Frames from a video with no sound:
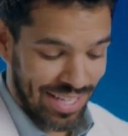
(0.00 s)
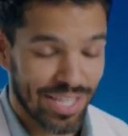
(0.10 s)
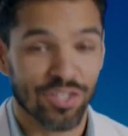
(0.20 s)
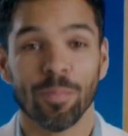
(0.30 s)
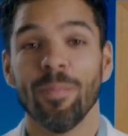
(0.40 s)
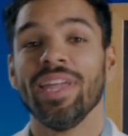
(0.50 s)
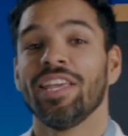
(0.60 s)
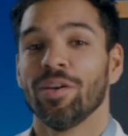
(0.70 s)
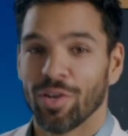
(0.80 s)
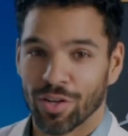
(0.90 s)
there's
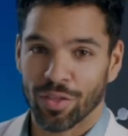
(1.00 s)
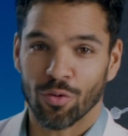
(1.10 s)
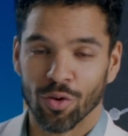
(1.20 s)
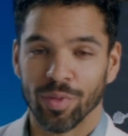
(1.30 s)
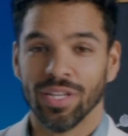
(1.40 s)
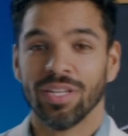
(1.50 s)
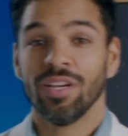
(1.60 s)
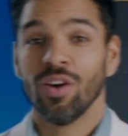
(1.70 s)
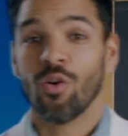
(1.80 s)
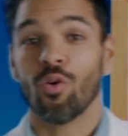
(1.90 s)
medium Earth orbit,
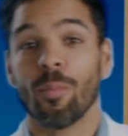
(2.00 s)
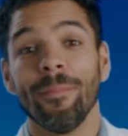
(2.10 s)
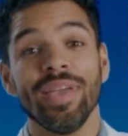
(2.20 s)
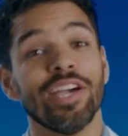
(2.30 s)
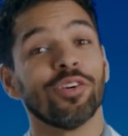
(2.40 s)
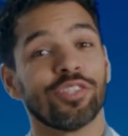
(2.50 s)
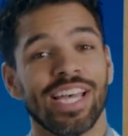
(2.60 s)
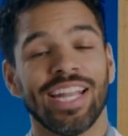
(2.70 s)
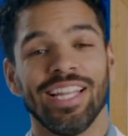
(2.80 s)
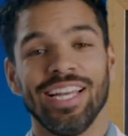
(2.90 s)
or MEO
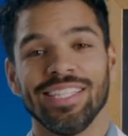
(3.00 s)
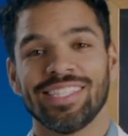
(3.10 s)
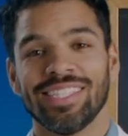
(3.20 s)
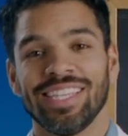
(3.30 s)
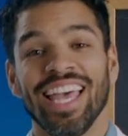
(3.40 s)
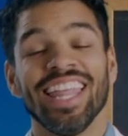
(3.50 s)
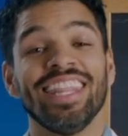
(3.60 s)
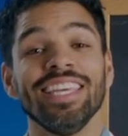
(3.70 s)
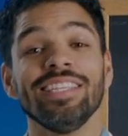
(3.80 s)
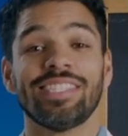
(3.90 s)
satellites.
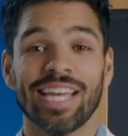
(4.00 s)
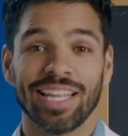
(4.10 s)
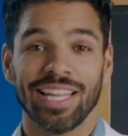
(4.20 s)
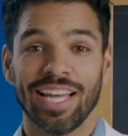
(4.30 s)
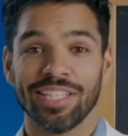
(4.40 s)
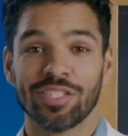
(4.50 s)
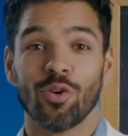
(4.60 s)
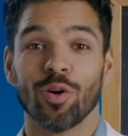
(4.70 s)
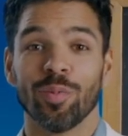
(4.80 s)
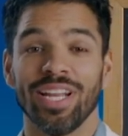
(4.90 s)
These satellites
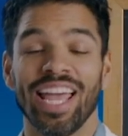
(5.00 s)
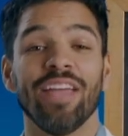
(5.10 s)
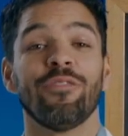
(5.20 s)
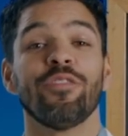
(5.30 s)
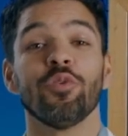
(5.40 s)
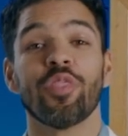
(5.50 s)
orbit a few